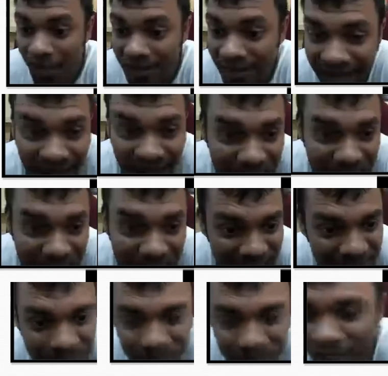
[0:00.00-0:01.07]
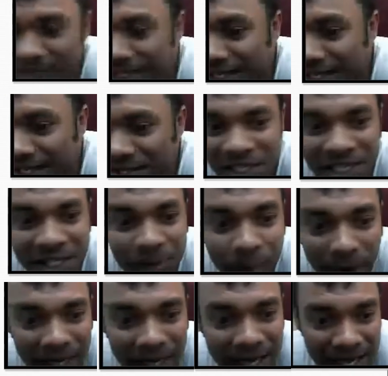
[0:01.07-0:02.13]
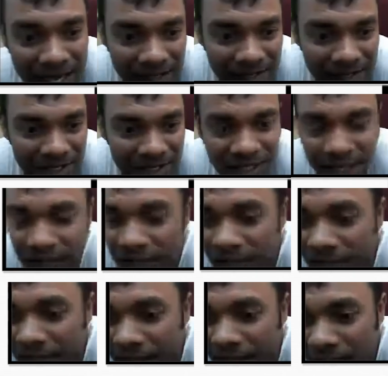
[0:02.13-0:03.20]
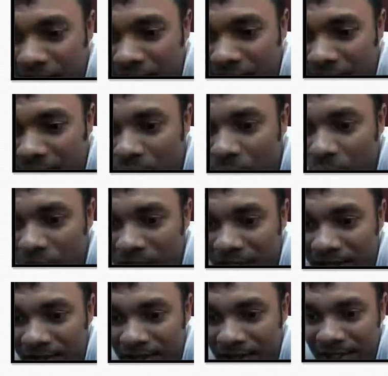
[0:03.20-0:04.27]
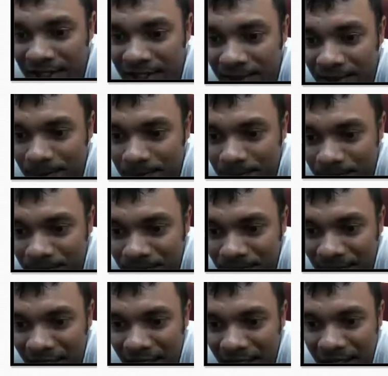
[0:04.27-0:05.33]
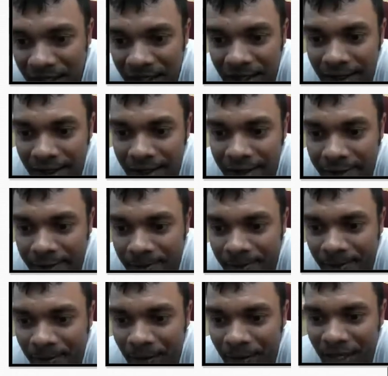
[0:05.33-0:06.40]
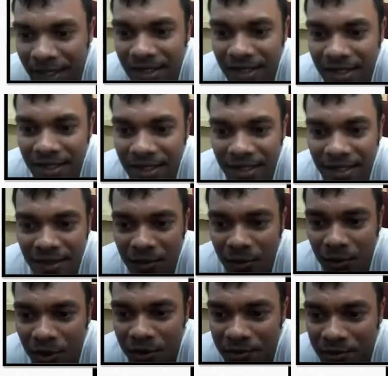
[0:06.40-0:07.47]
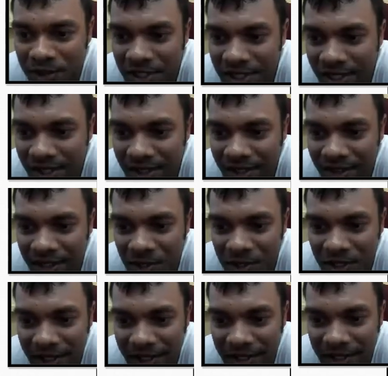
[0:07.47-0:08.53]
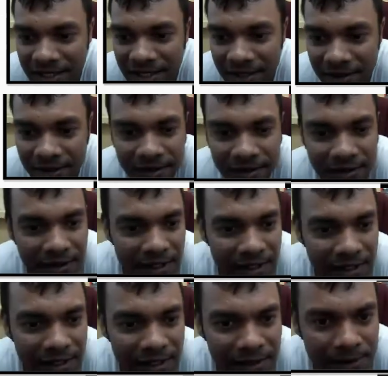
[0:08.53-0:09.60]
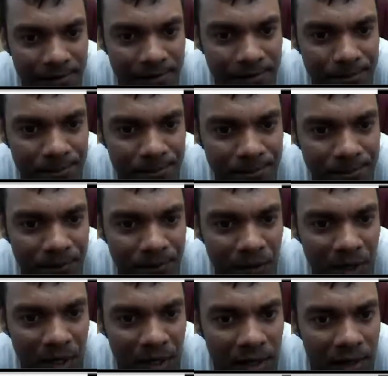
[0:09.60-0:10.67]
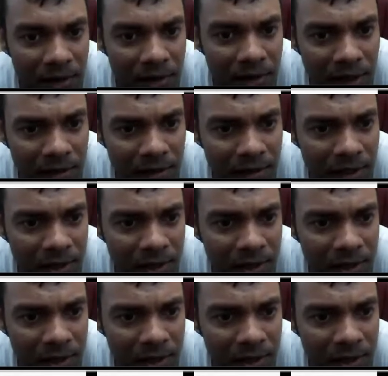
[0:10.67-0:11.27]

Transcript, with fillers: So I created a doc. I create doc share activities I want my students to do. So if you notice, I created a doc called activity one, and I have some